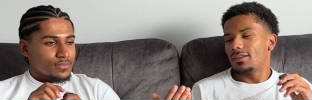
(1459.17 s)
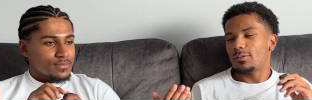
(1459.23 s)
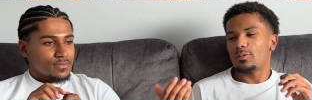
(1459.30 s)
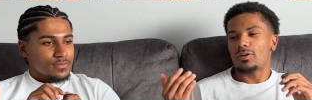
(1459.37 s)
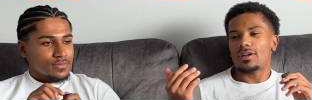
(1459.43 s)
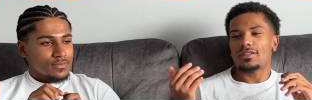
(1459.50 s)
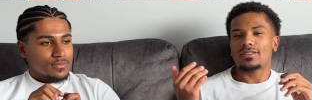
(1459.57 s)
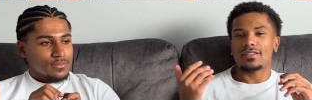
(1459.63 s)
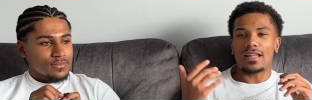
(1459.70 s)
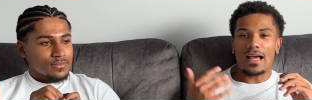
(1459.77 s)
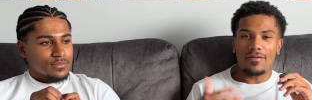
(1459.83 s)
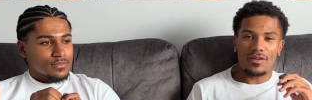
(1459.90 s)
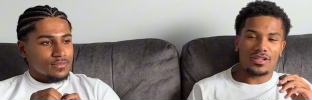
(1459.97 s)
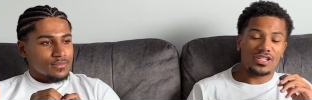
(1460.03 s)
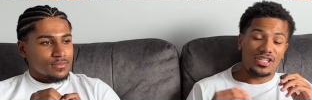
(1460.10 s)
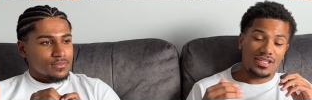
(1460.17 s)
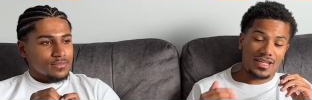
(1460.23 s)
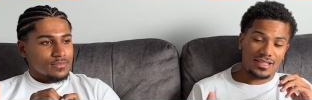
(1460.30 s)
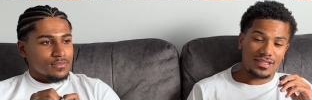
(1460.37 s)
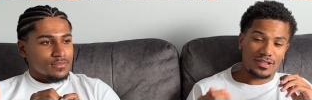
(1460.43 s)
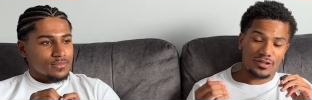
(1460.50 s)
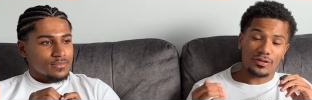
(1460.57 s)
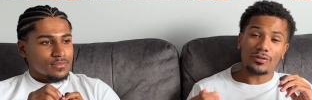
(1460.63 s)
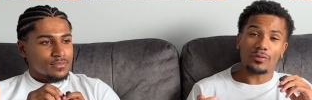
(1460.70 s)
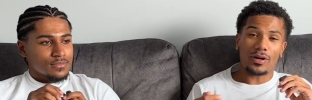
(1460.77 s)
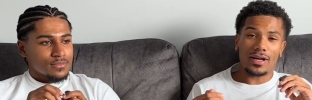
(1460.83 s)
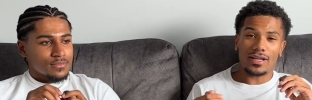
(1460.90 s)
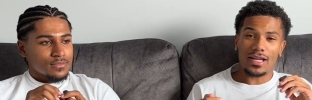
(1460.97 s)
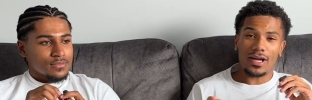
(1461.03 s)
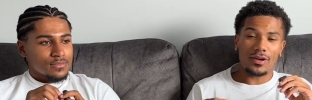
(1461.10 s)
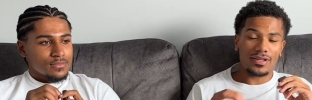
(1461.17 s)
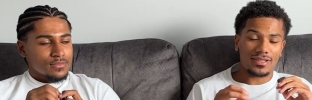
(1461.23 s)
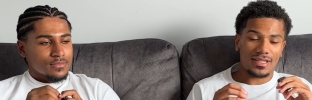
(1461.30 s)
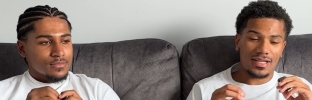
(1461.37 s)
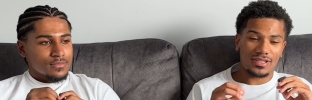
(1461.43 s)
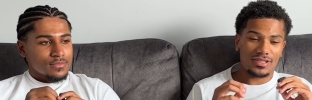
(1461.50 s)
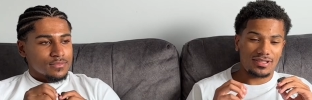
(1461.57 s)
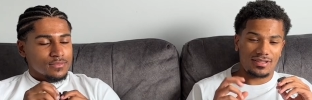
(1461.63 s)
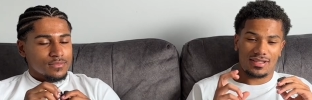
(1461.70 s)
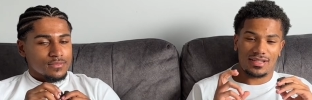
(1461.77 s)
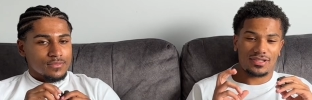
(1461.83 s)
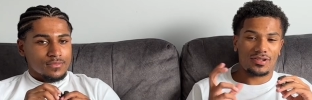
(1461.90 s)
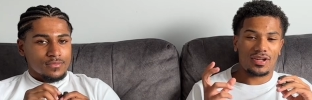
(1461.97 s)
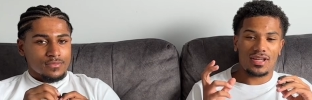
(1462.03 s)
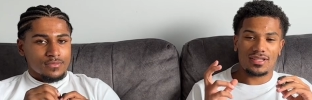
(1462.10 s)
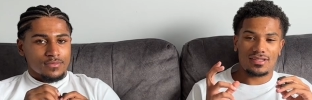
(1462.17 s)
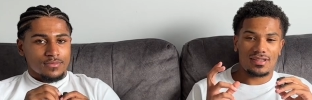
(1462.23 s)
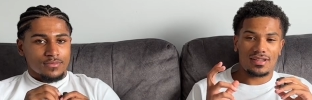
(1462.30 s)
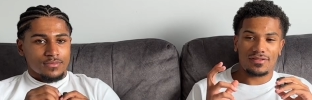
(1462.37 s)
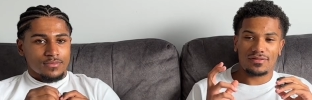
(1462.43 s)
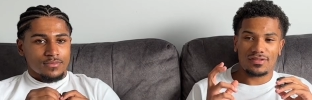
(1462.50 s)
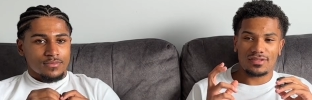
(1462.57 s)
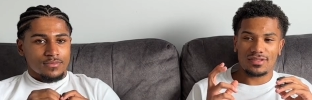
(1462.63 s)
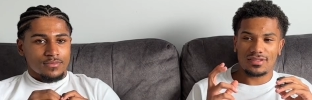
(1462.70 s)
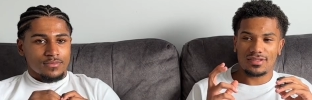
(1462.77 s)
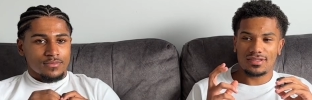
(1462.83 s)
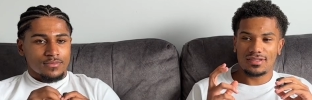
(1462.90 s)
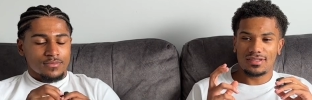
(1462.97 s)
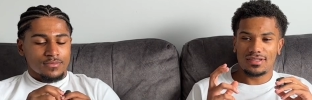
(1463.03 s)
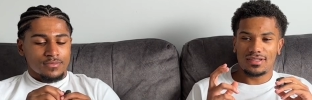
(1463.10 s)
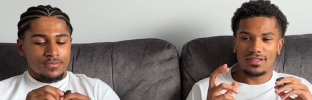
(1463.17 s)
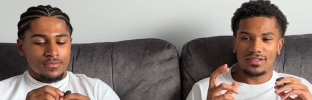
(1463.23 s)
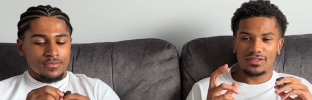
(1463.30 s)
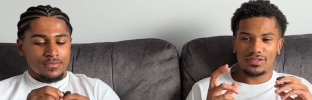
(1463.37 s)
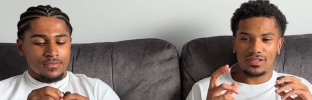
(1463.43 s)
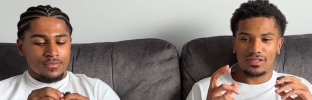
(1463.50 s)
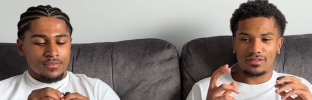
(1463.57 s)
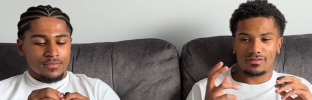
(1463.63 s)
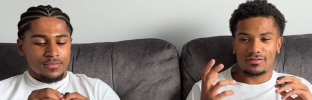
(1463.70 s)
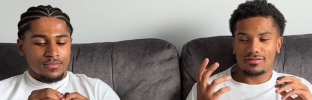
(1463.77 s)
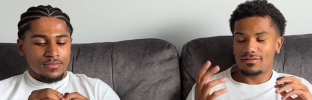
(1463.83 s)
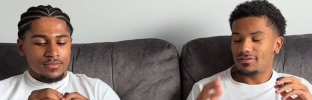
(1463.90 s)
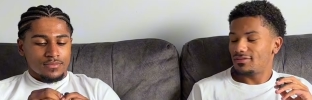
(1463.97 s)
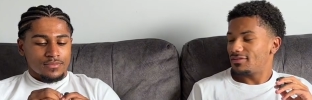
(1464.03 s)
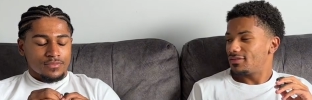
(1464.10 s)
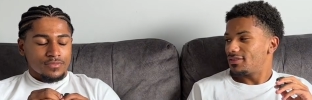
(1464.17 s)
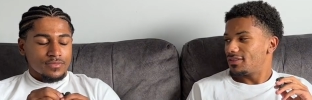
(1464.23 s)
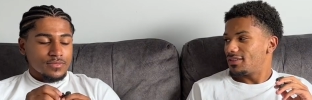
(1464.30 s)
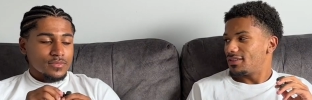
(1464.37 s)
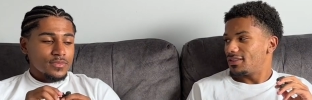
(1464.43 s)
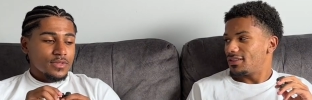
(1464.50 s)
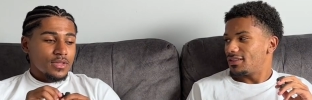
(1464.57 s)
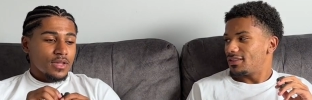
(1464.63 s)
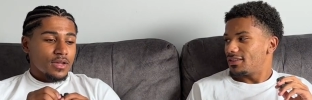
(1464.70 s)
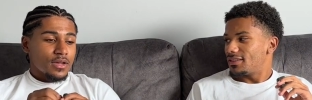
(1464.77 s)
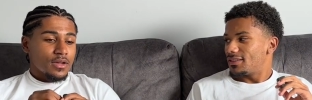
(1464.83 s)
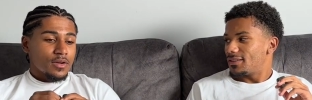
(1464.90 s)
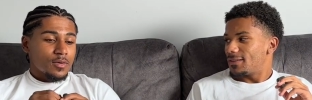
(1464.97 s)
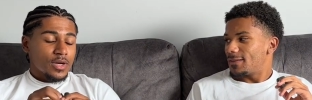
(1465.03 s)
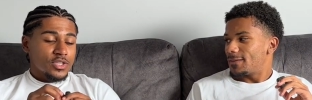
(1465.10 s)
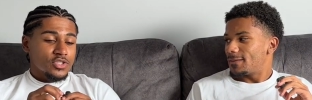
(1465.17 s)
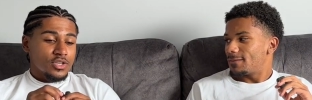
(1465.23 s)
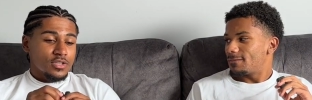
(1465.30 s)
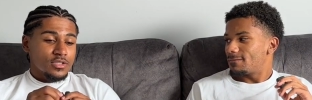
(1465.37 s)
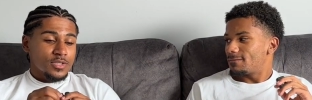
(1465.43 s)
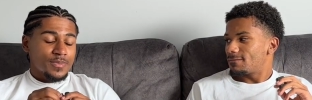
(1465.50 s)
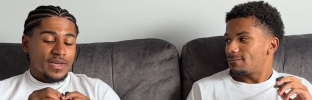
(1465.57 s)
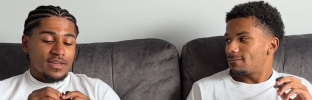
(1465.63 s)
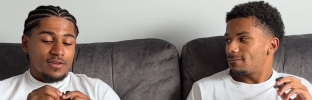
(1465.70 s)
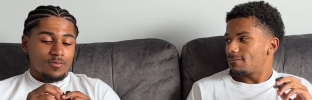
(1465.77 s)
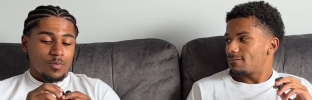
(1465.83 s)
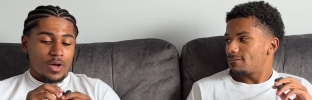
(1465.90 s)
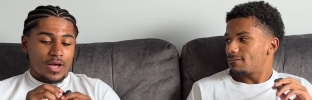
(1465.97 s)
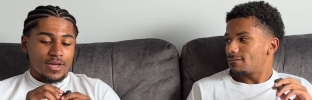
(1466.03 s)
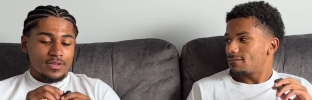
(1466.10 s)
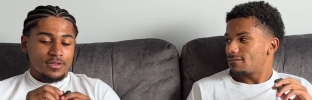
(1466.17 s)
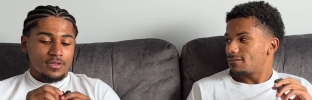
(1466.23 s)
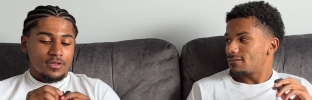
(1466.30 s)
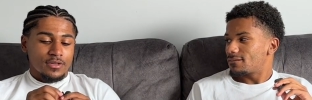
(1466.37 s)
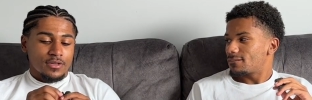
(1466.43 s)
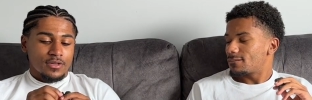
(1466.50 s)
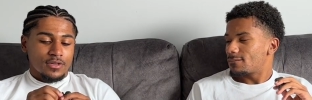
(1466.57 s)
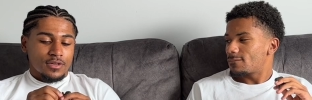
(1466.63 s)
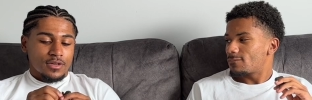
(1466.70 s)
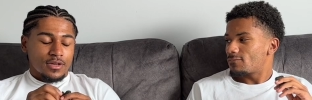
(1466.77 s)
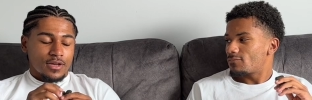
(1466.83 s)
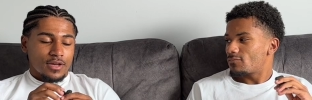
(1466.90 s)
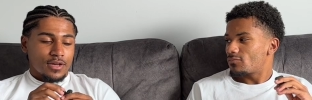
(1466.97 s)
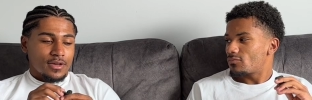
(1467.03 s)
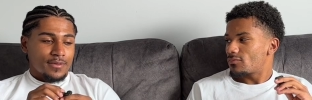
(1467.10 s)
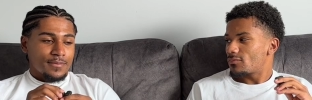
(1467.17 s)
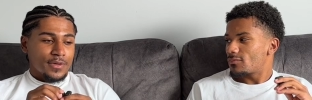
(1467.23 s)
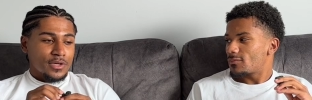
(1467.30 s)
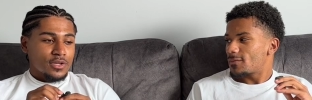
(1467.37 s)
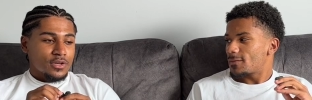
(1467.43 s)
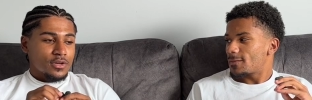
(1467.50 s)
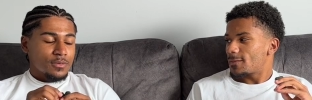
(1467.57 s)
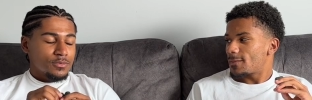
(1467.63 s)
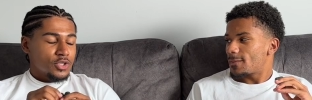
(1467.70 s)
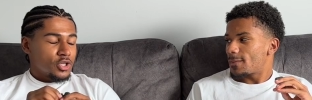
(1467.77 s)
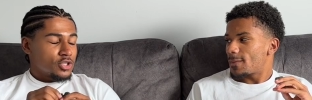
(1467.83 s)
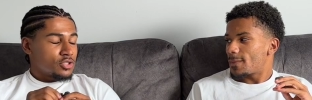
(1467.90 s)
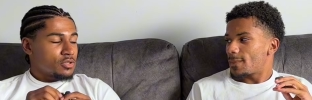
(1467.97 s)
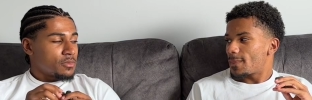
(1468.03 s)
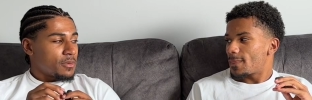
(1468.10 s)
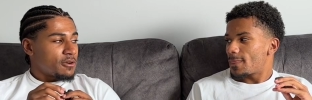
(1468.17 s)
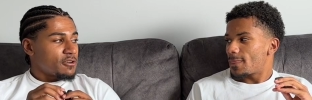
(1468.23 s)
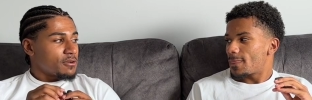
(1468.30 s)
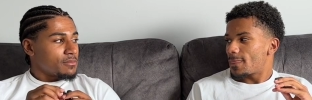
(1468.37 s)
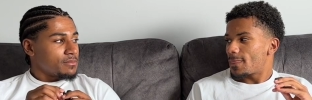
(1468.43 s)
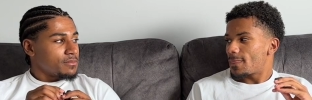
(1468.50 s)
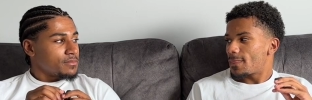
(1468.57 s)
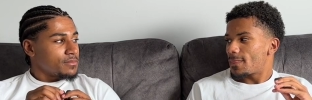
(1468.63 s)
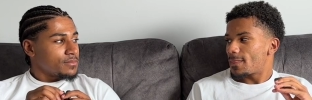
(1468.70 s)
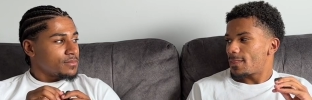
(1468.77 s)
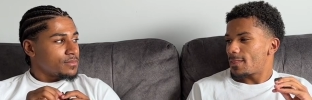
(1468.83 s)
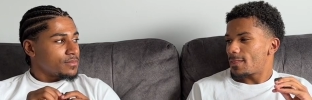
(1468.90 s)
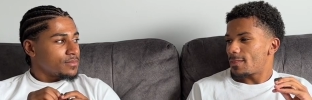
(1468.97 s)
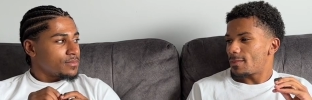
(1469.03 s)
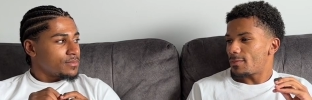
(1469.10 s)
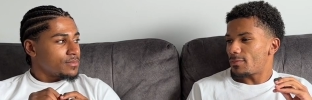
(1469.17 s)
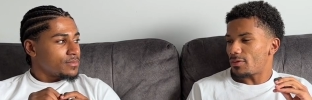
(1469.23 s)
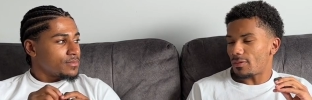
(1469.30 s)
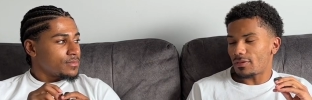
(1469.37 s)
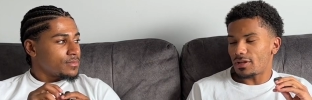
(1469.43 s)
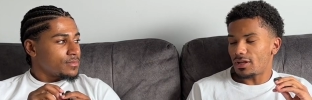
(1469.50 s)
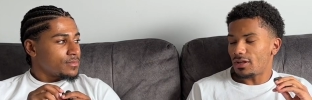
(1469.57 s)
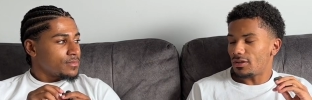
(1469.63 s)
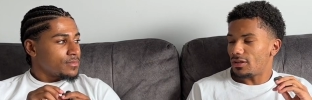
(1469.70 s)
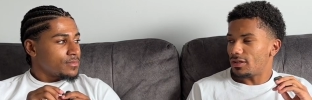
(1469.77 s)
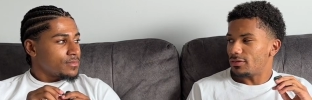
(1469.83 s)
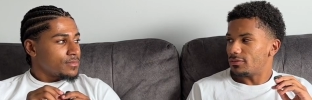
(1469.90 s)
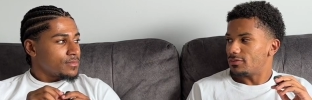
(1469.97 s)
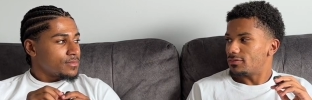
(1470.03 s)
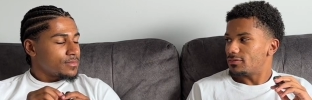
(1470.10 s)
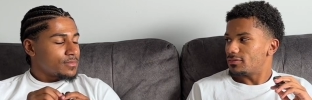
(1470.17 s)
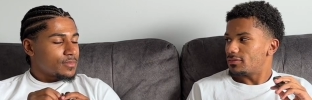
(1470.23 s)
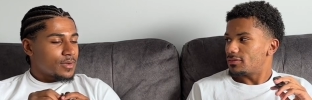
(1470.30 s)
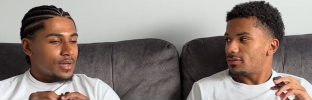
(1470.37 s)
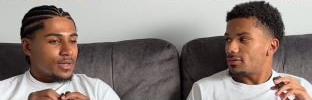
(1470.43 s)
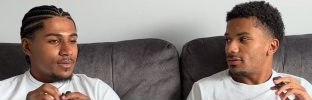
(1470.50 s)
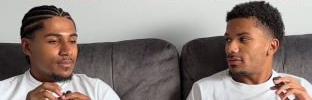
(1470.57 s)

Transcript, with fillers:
Speaker 1: Whereas I've actually tasted good wine now, and it's actually it's crazy the difference. So,
Speaker 2: question. Speaking of wine, um, are you gonna come to church tomorrow?
Speaker 1: Probably not. No. Why?